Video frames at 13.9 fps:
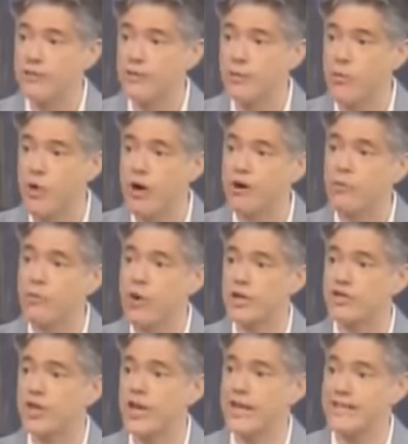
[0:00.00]
to the Food and Water
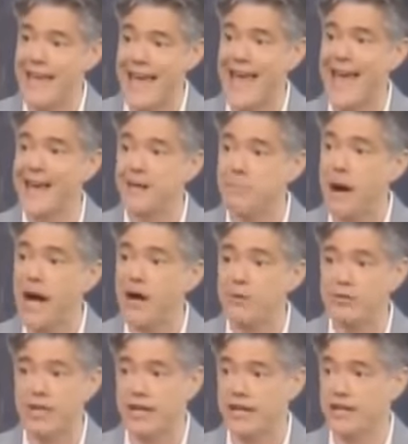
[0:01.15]
Watch, the ag
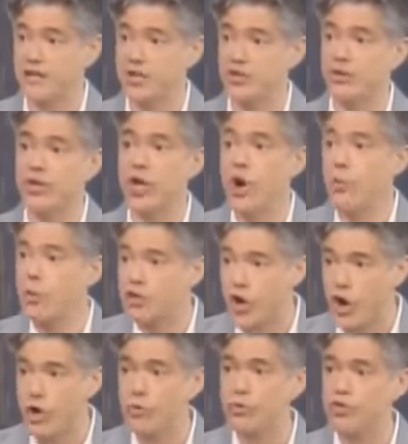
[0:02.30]
biotech industry, which
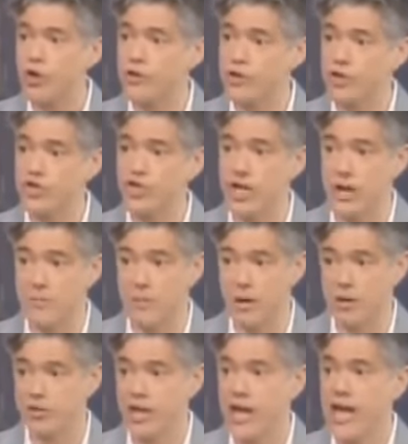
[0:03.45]
owns all these
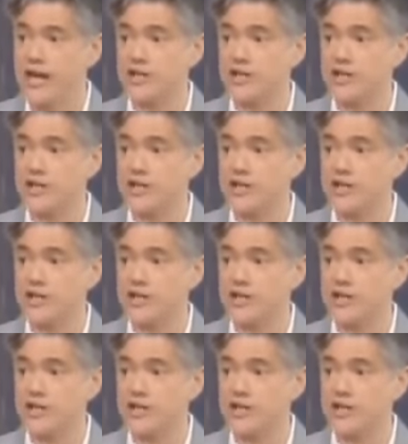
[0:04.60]
GMOs,